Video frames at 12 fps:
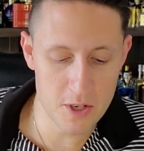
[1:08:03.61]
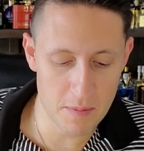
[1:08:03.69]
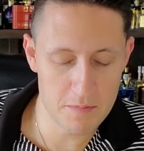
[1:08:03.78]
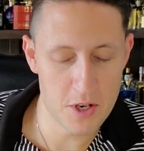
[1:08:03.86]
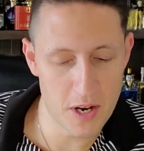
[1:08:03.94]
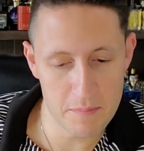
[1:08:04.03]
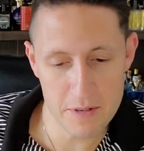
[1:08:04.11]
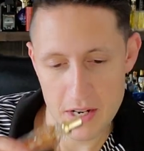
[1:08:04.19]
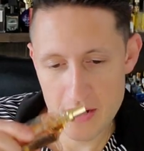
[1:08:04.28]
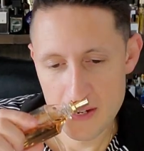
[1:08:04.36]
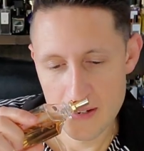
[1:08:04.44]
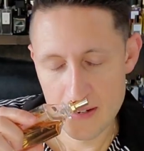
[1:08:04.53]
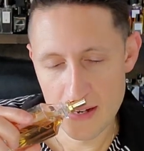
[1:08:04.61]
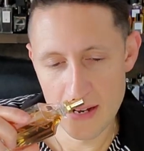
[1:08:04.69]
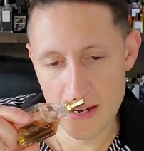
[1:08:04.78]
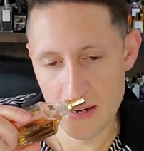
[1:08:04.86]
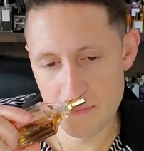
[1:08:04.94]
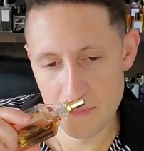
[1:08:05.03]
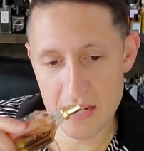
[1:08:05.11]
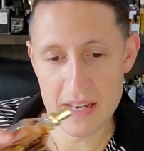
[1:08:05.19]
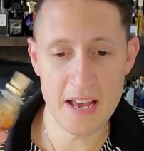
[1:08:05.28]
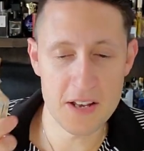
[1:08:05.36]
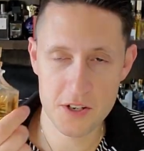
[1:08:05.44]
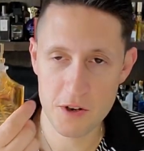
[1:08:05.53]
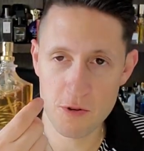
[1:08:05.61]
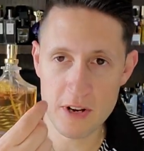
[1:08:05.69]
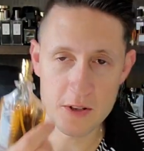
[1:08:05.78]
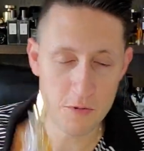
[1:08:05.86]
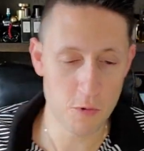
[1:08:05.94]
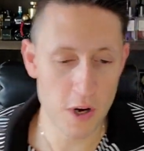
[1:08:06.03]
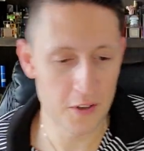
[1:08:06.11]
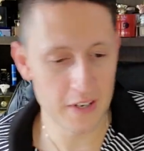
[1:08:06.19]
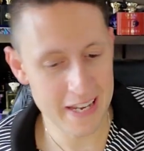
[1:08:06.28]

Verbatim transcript: jumped, jumped. Um, but yes, Creed's Royal